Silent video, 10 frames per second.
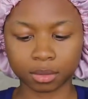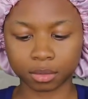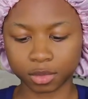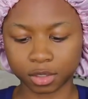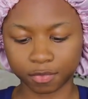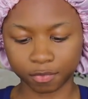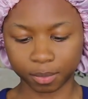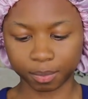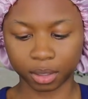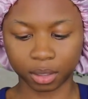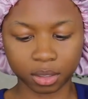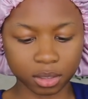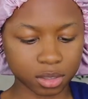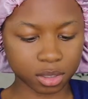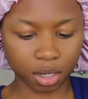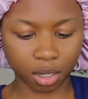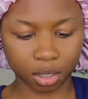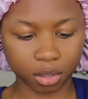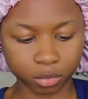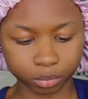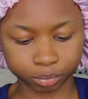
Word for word: I'm just flip it inside out